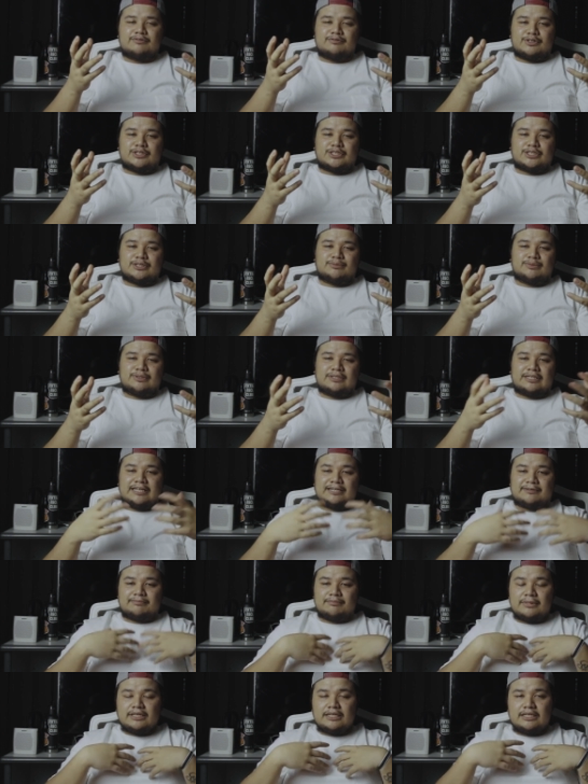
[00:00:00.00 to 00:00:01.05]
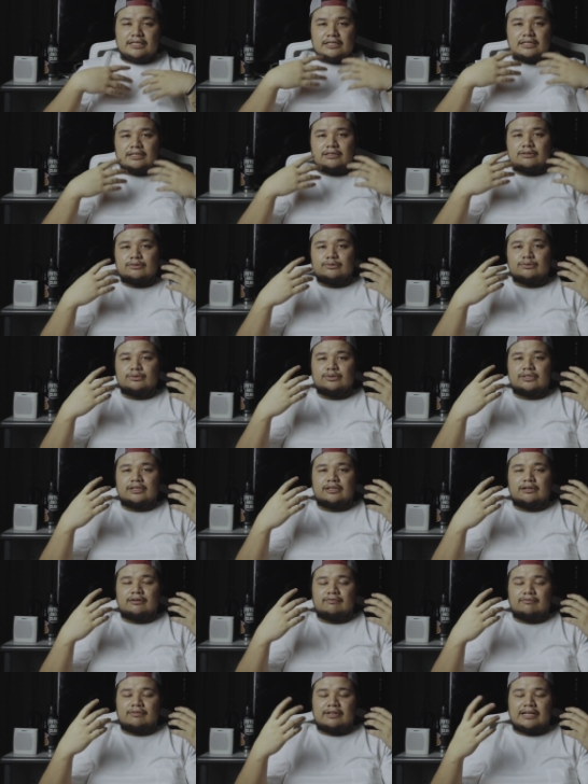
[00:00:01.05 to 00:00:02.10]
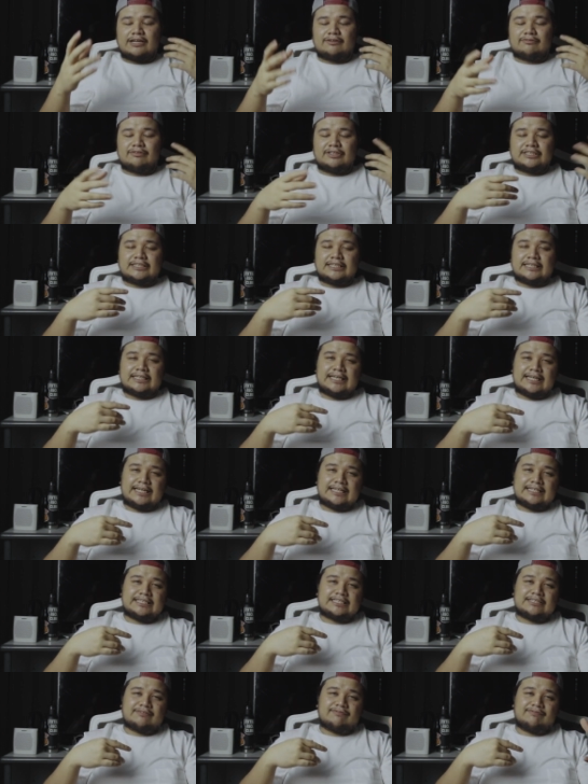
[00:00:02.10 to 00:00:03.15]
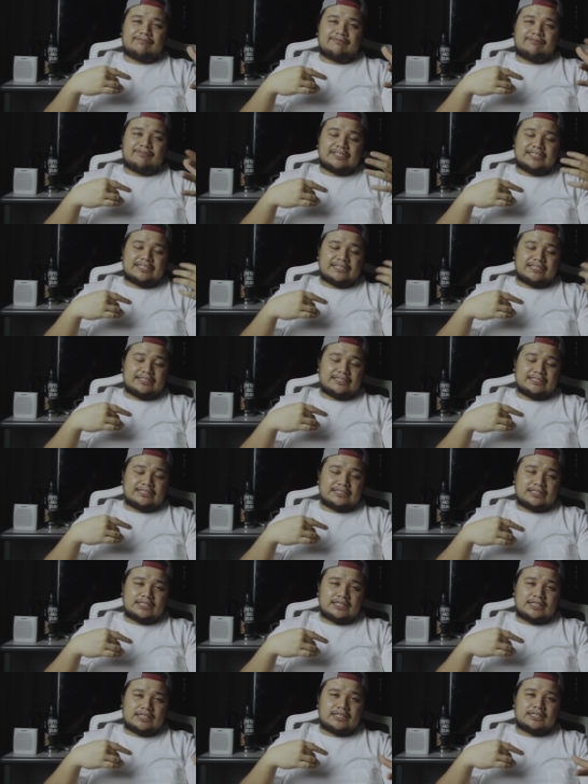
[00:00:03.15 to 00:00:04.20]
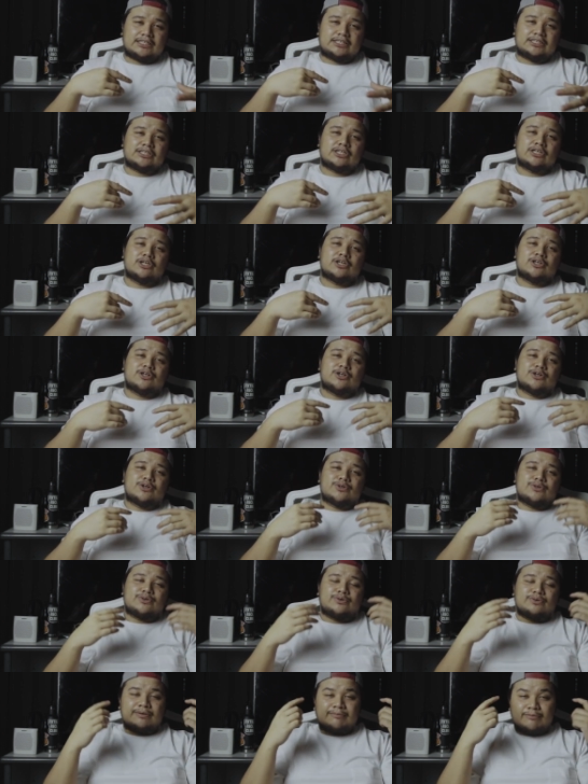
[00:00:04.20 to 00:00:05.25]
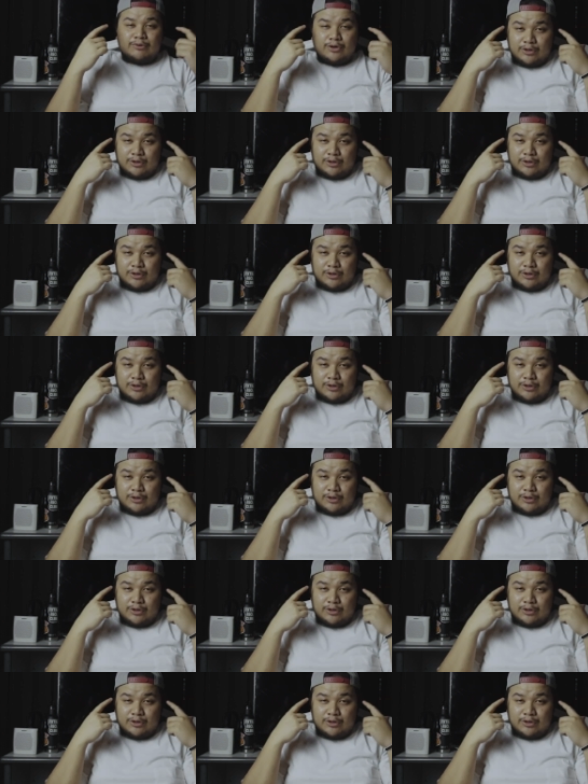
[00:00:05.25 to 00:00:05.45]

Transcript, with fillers: for someone like me whose love language again is physical touch, who I'm